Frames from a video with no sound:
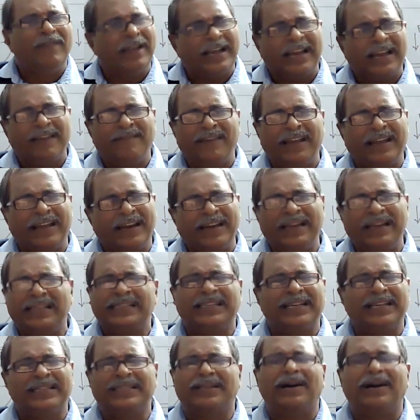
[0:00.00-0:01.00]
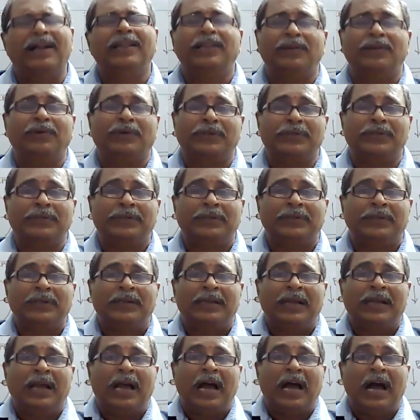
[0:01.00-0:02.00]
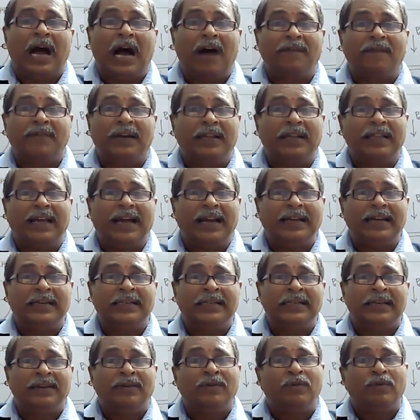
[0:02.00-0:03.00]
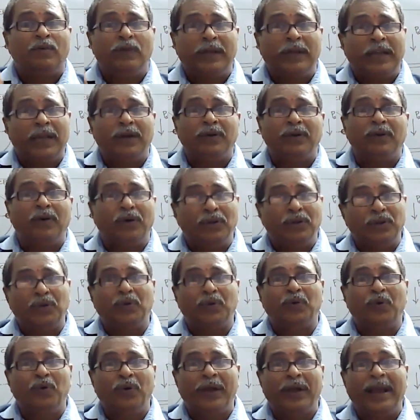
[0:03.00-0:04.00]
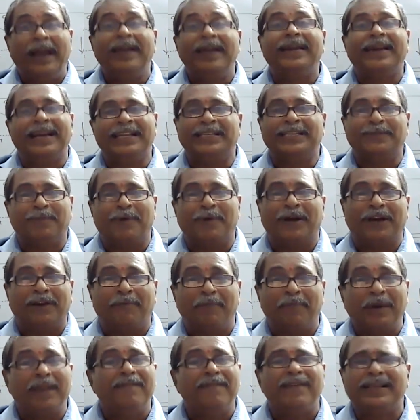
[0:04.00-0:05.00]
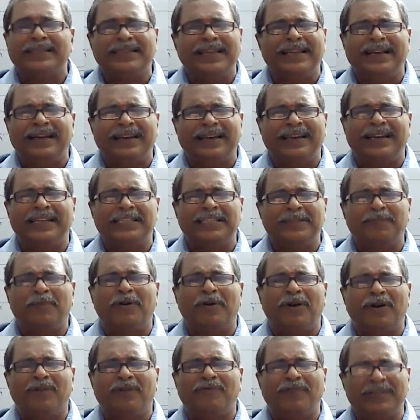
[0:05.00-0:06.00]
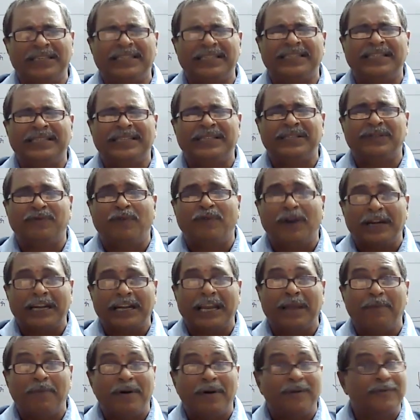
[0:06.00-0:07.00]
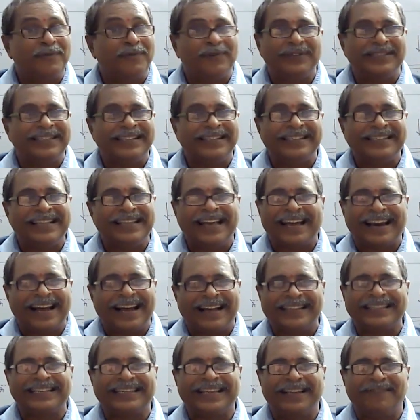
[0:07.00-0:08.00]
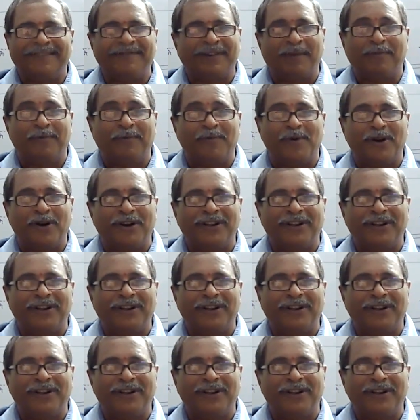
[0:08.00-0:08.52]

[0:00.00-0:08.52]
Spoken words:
We can discuss all those. After that, we can go through entrance point. Previous entrance point questions, what type of questions they are asking.